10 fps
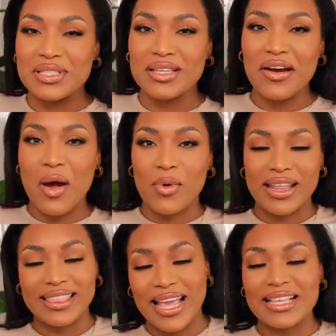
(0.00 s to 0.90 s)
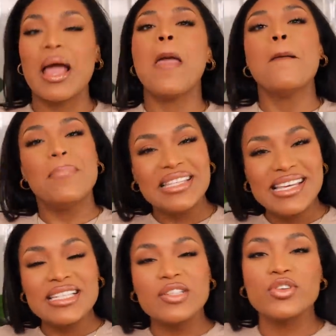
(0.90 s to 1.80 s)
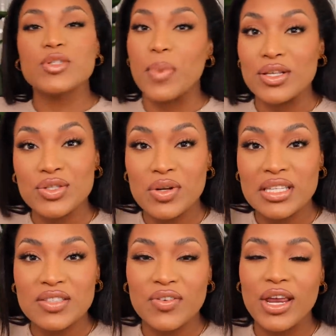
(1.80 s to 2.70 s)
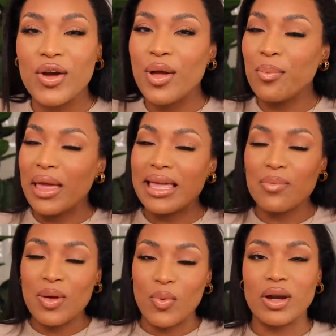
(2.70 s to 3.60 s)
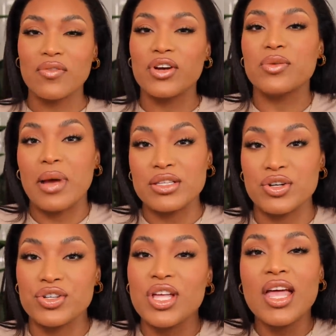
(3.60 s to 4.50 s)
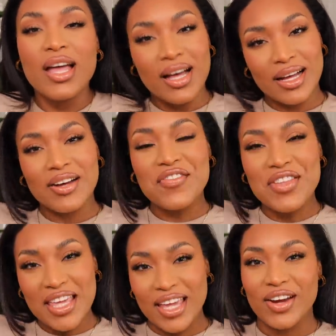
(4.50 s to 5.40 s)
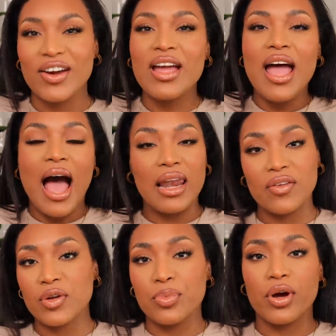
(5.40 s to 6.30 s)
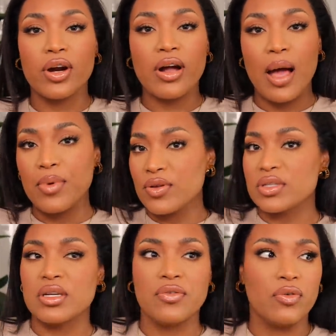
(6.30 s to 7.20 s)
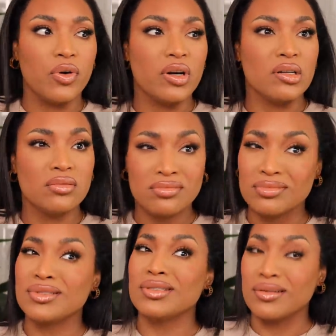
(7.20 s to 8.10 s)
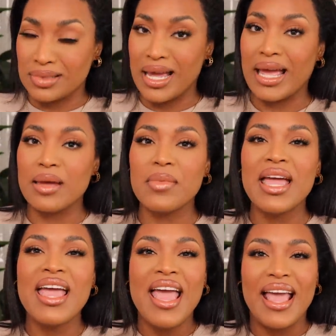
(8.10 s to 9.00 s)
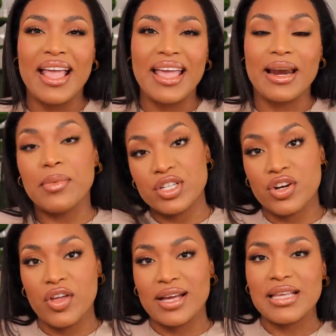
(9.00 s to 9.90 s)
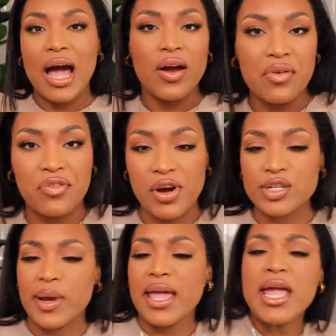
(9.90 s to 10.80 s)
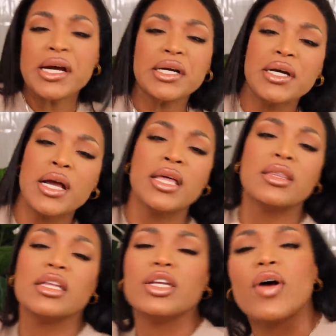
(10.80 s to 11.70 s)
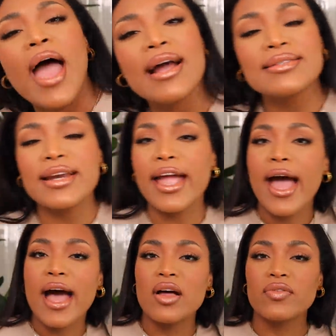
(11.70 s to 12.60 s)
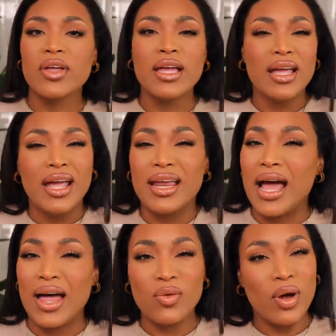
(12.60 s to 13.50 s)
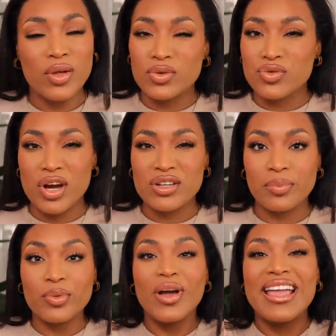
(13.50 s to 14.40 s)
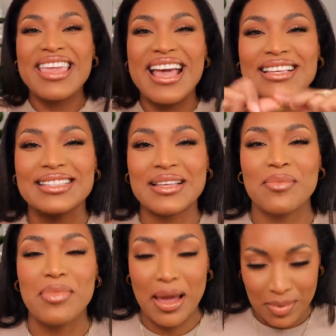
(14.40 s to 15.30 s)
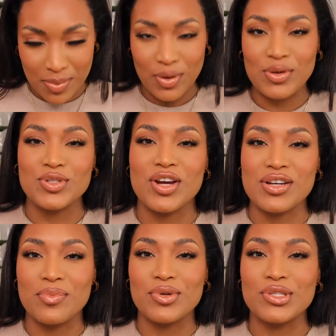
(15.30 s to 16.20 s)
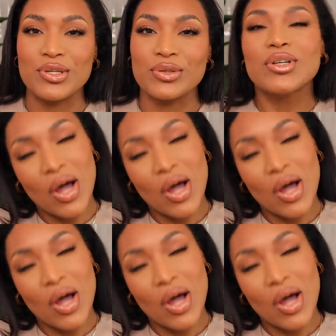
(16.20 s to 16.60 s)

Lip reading: we start, I wanna thank Batiste for sponsoring this video and making me one of their ambassadors of the year. I love their product, I've been using it for some time, and I'm gonna show you guys how I refresh my hair, the little hacks that I have, and how do I use dry shampoo, and yes, black people use dry shampoo too.